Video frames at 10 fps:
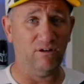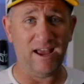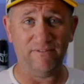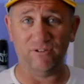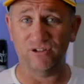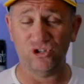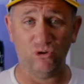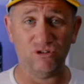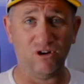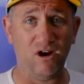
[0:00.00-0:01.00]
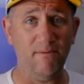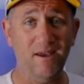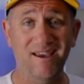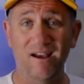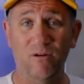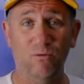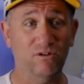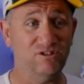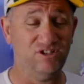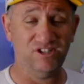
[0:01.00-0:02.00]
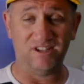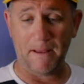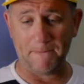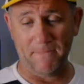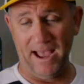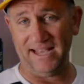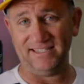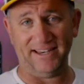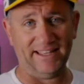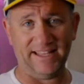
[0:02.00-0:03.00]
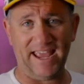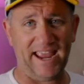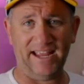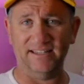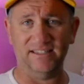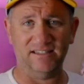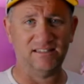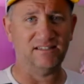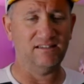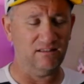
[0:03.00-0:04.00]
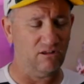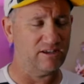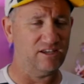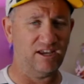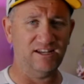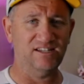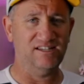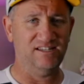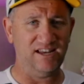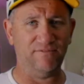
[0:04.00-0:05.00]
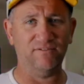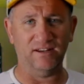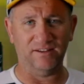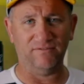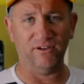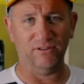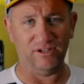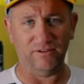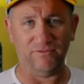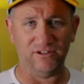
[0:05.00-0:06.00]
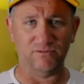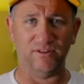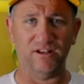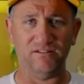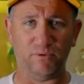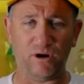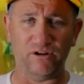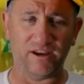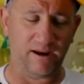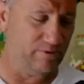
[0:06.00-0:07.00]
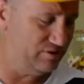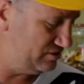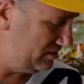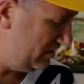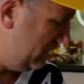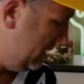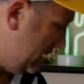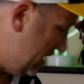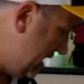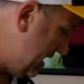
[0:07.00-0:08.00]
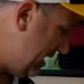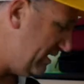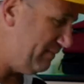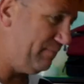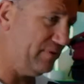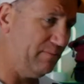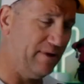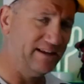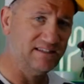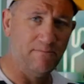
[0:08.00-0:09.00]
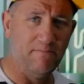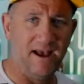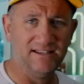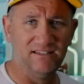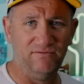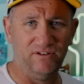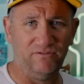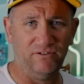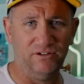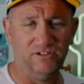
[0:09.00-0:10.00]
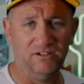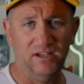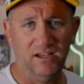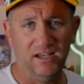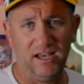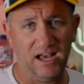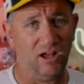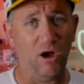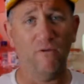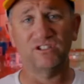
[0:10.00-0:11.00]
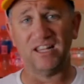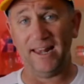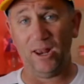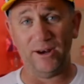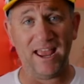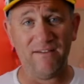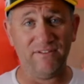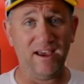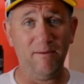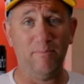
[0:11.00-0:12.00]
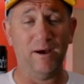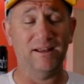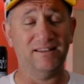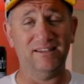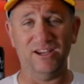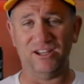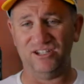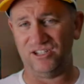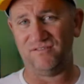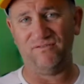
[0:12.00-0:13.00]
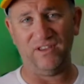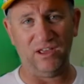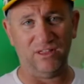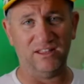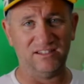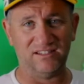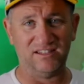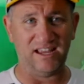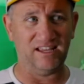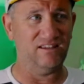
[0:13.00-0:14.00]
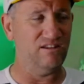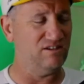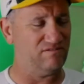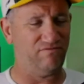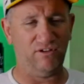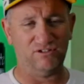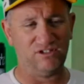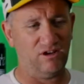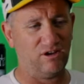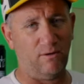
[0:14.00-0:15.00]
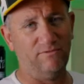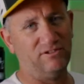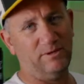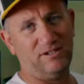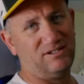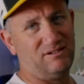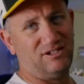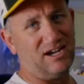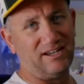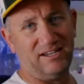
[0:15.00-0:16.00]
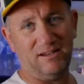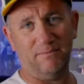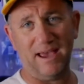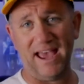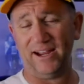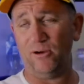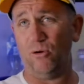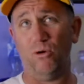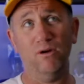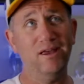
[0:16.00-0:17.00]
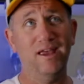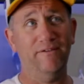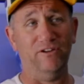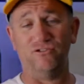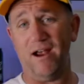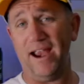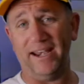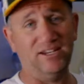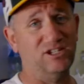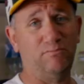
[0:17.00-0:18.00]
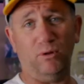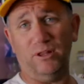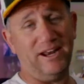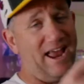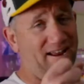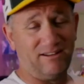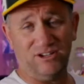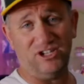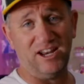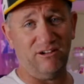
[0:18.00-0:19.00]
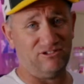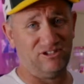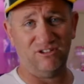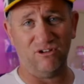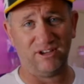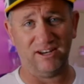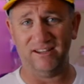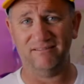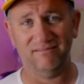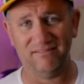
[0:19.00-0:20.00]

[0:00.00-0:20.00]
had for a short time was just amazing in the hands. It's like you can definitely feel the difference with those Pro cameras. It makes a massive difference. Obviously a lot heavier, but you can just feel that you just feel so confident chucking it in your bag, or if it's raining, just pulling out because you know it's not going to